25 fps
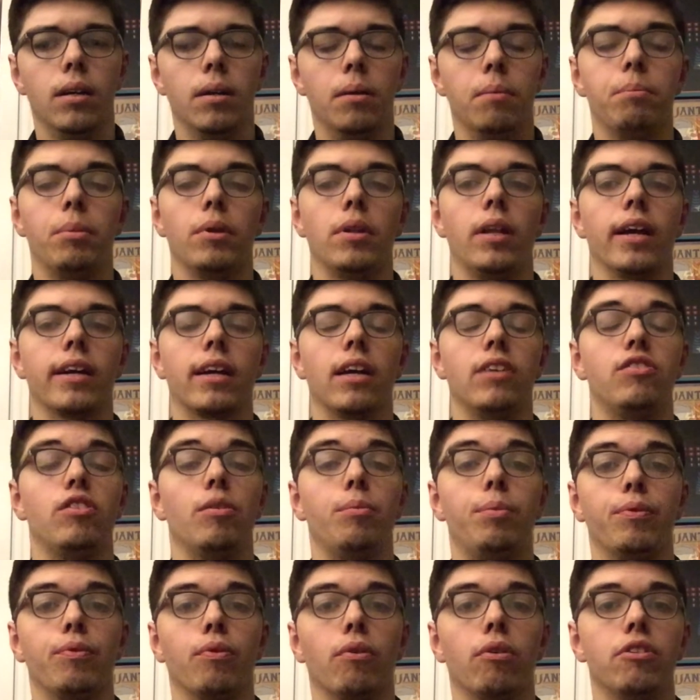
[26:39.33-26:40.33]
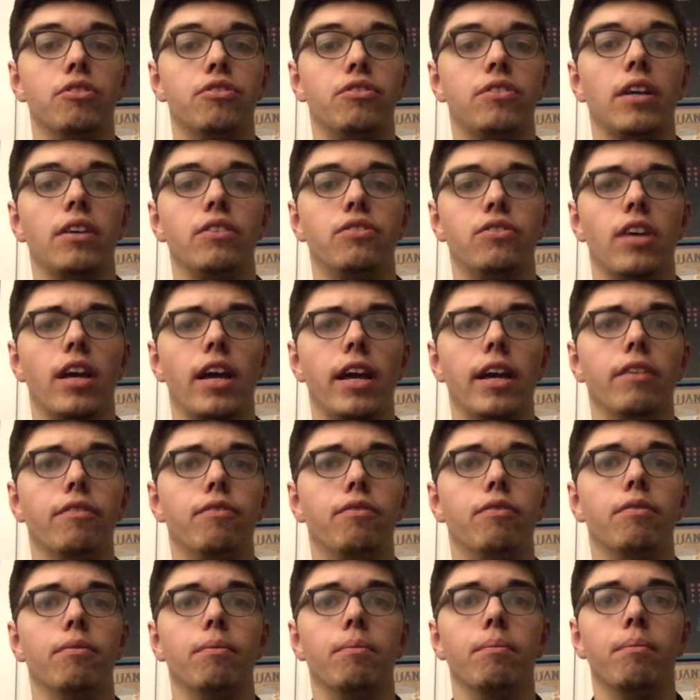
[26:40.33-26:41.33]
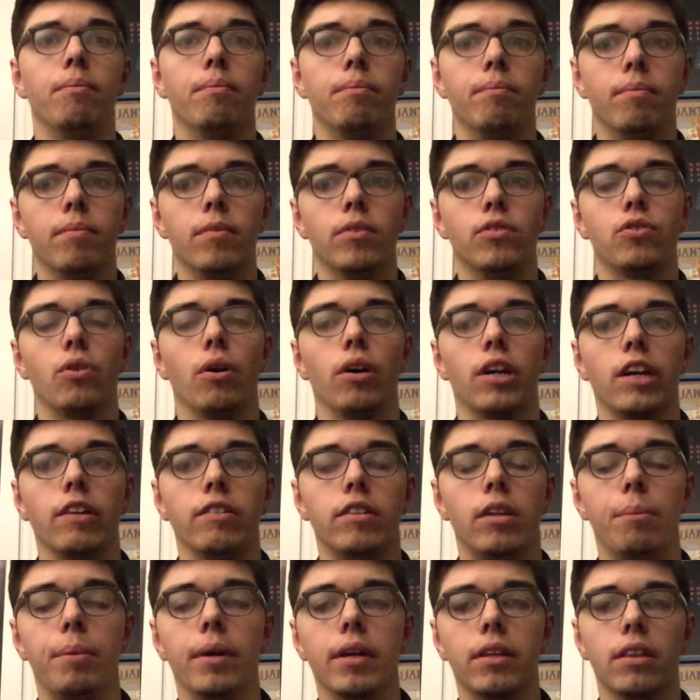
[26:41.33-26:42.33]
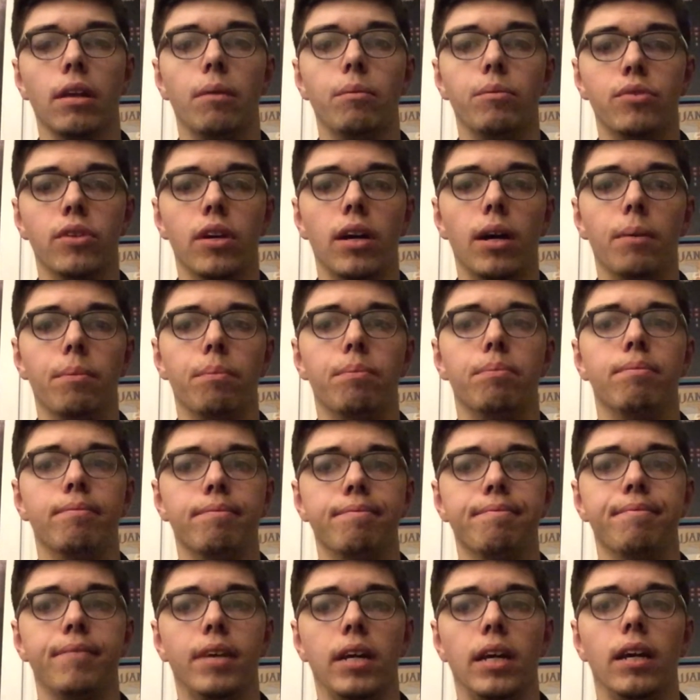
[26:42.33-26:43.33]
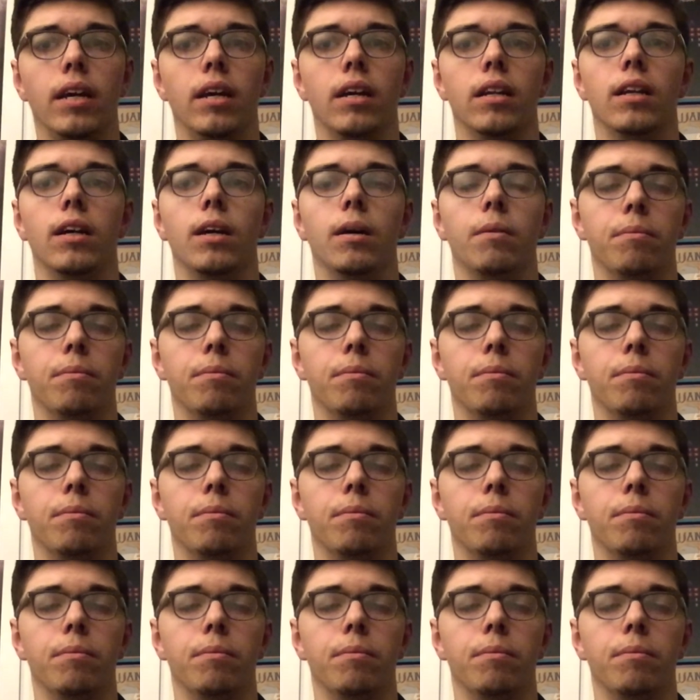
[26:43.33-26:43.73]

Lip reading: But like I said before, stay safe, so I'll give it a big thumbs up, and